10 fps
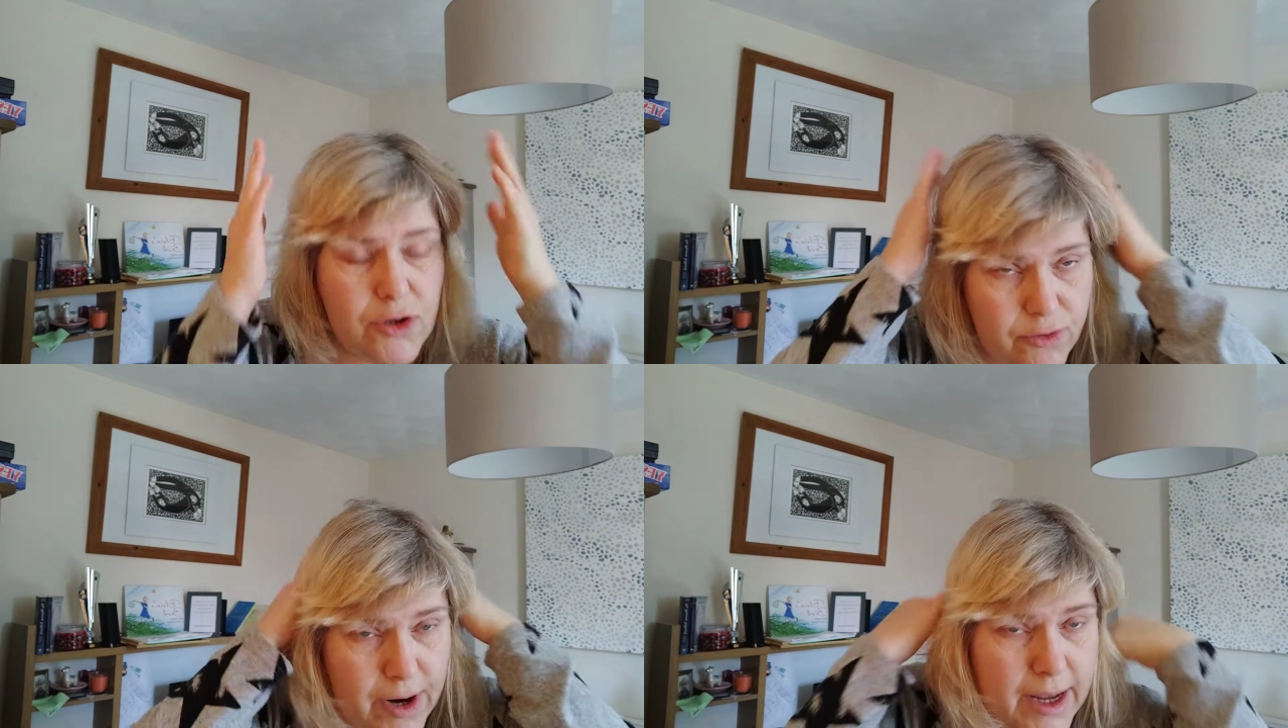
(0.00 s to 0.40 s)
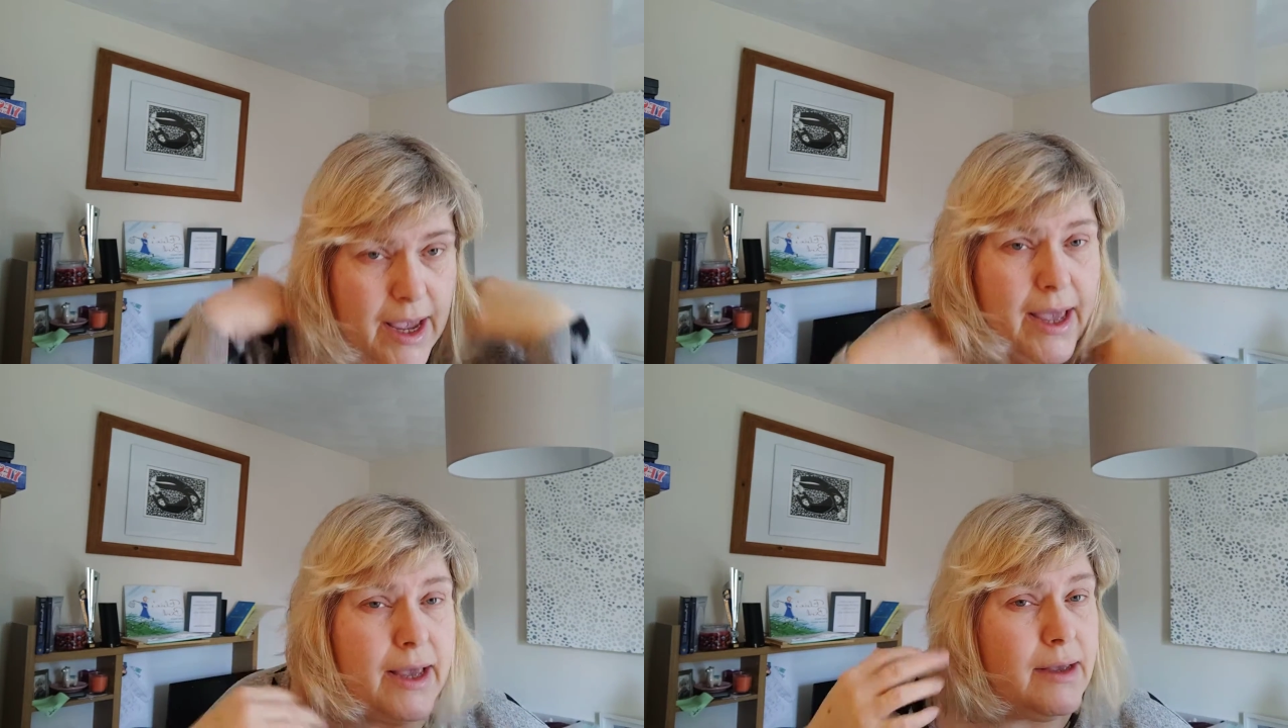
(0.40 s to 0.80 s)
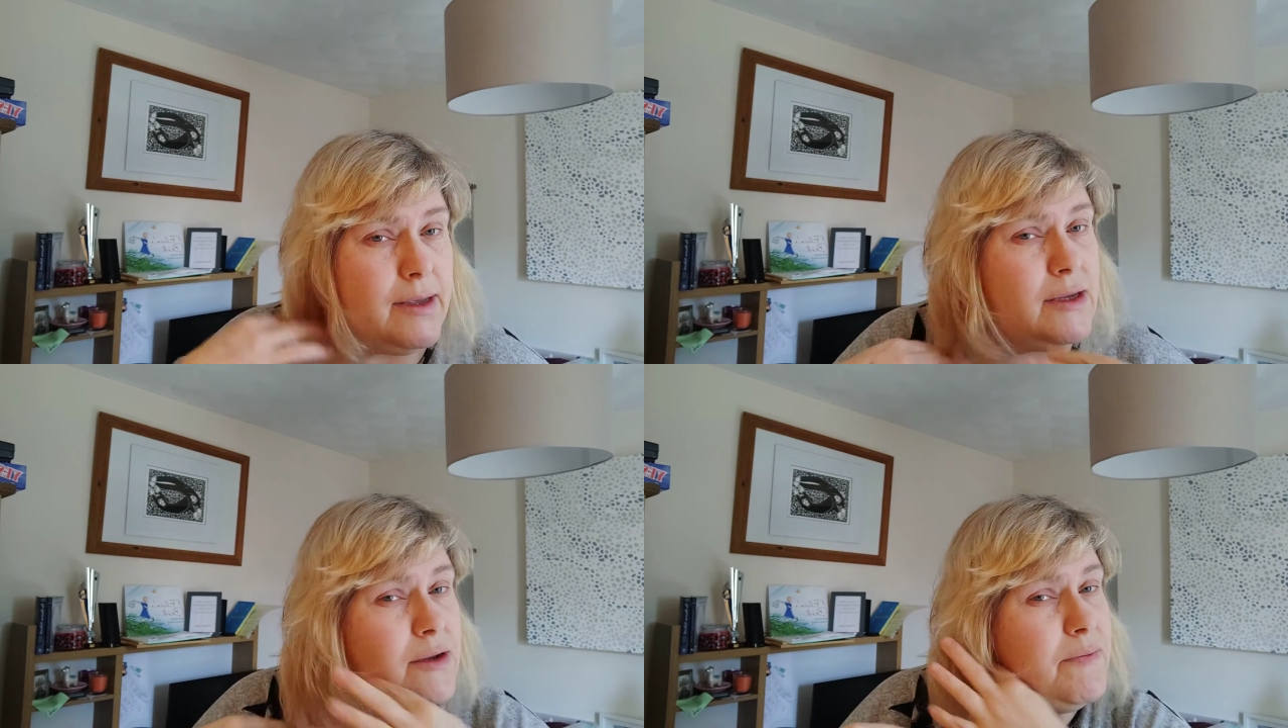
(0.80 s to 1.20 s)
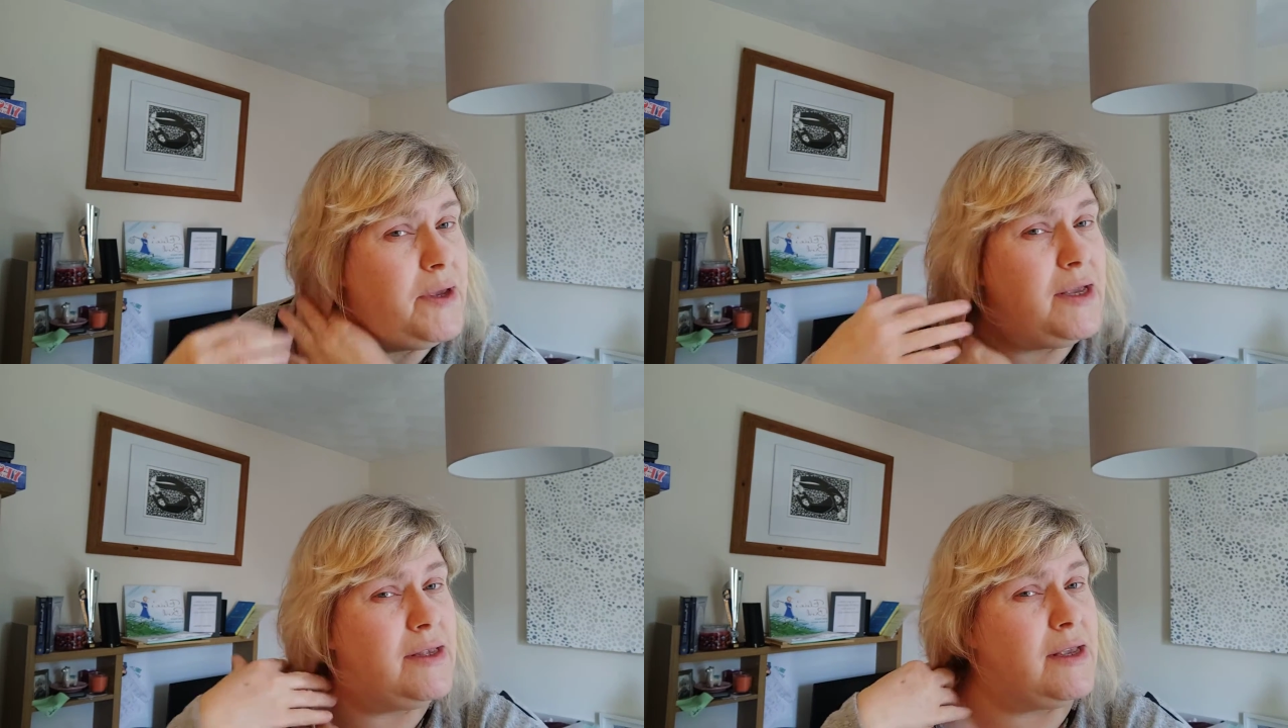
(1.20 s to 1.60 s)
straight hair, it should be
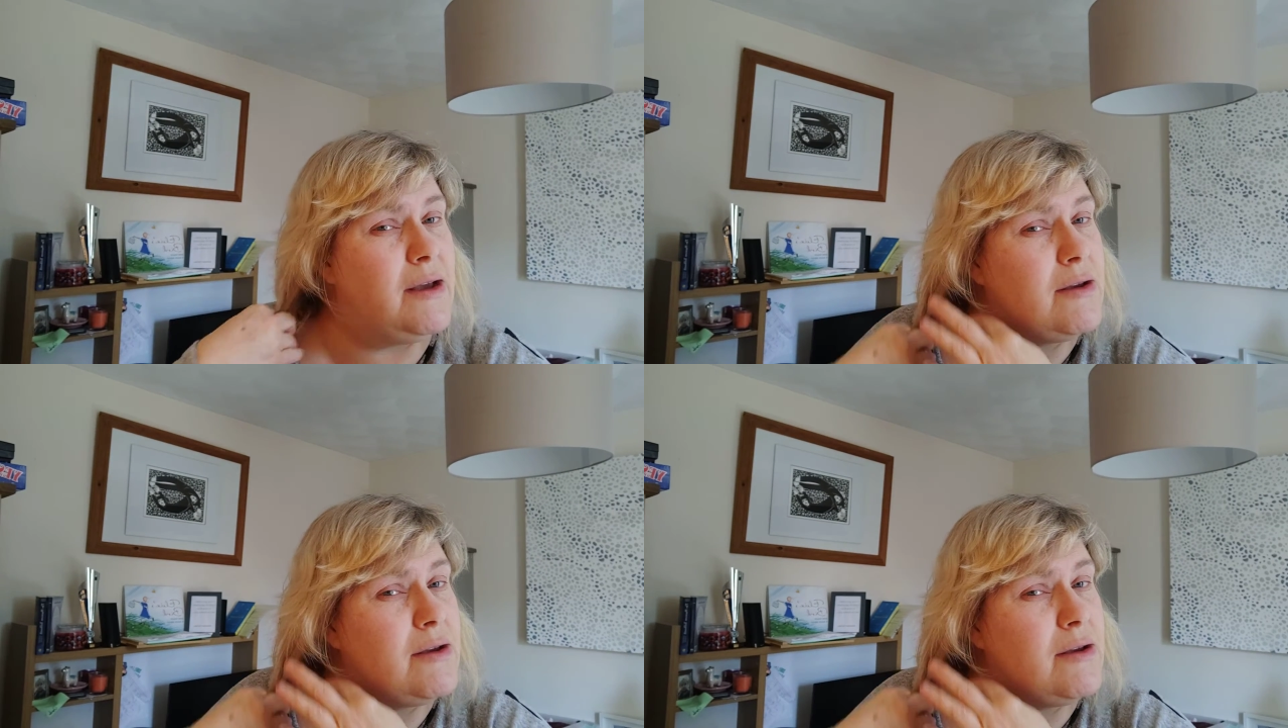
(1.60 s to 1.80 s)
easy.